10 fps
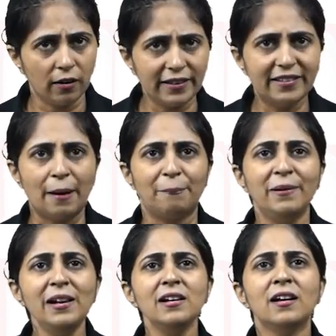example.
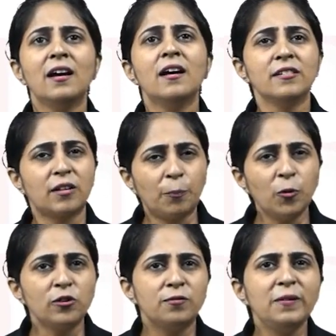
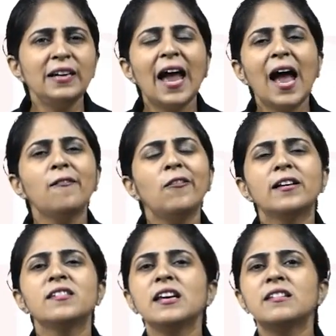Suppose we have a
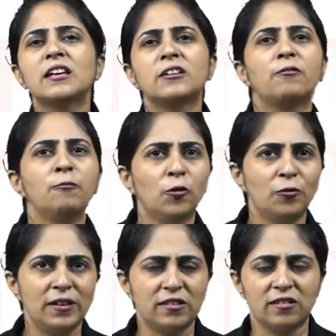6 set of
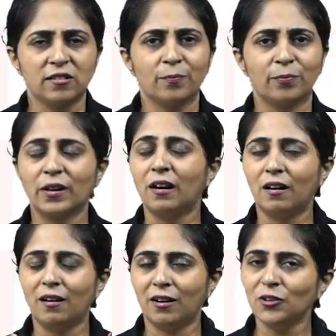movies.
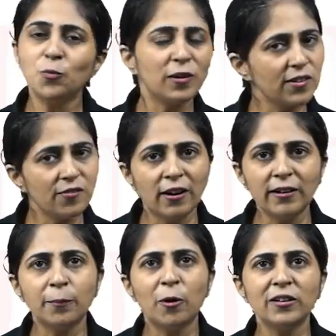You must have
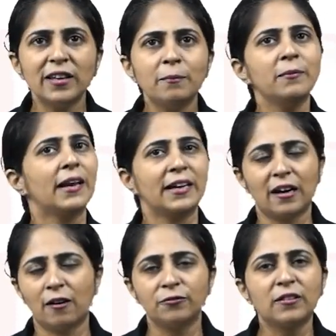heard about them like
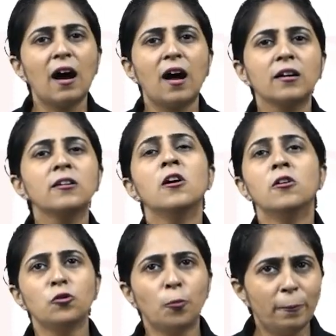Avatar,
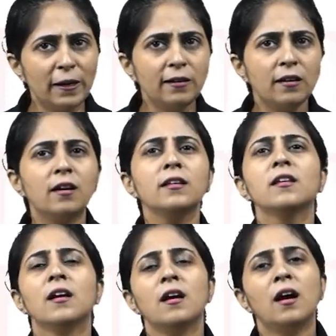Billion,
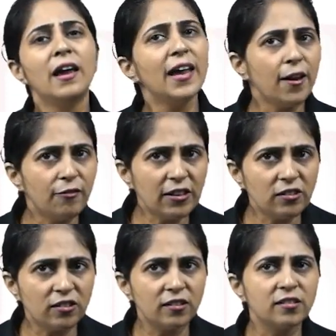
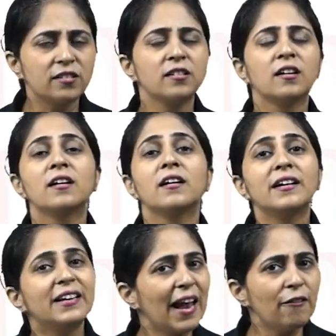Avengers,
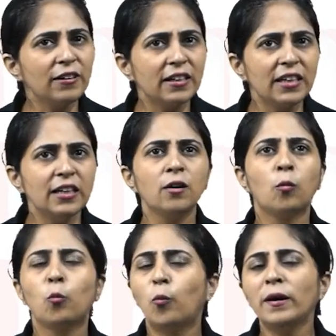Gravity,
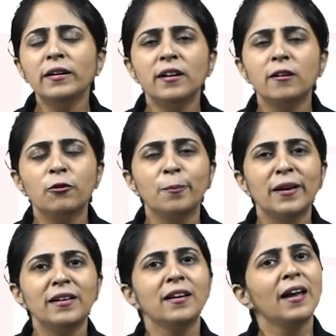Wonder
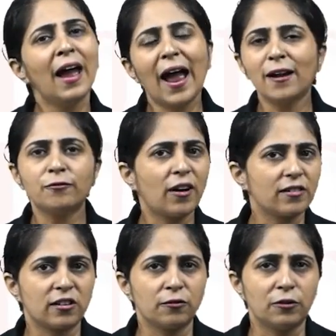Woman and
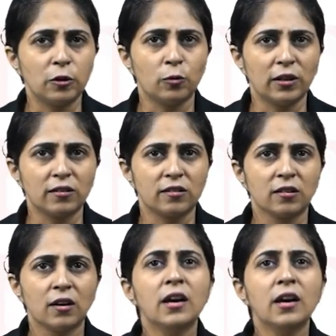Fast and Furious.